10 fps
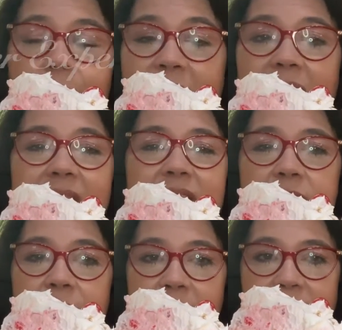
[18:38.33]
at
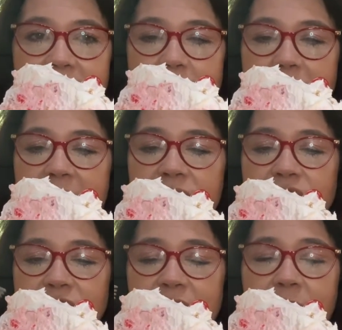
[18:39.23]
least 15 minutes
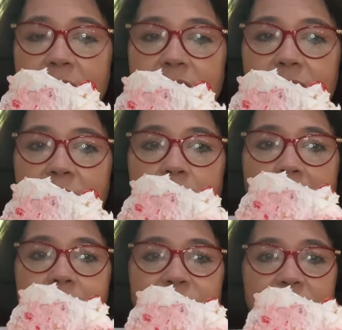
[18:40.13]
just for it to firm
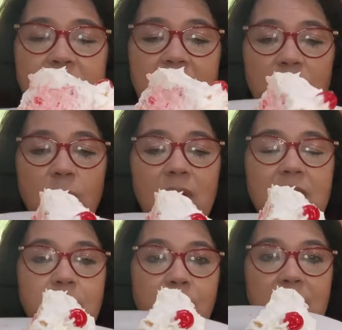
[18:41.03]
up so that you get a
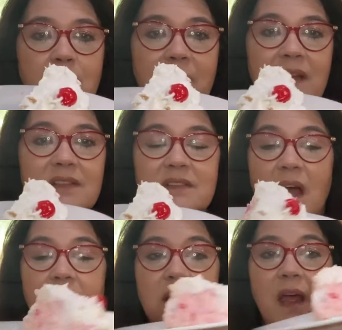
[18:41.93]
really pretty piece,
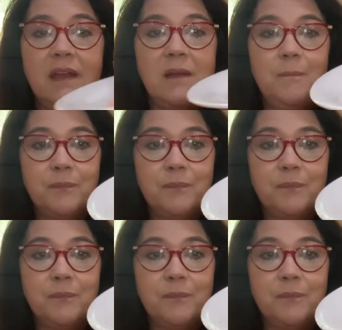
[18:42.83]
unlike